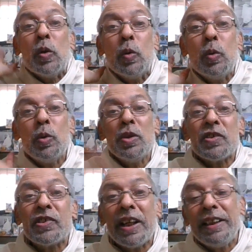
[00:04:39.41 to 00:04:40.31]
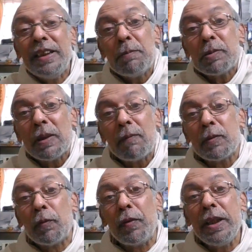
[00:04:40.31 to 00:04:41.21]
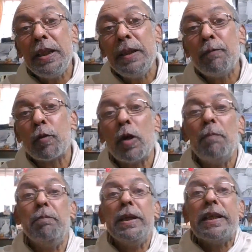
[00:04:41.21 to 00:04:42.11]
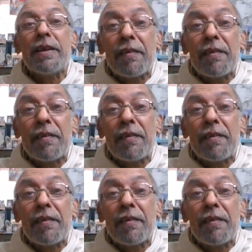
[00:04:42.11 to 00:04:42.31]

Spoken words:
who set themselves free from being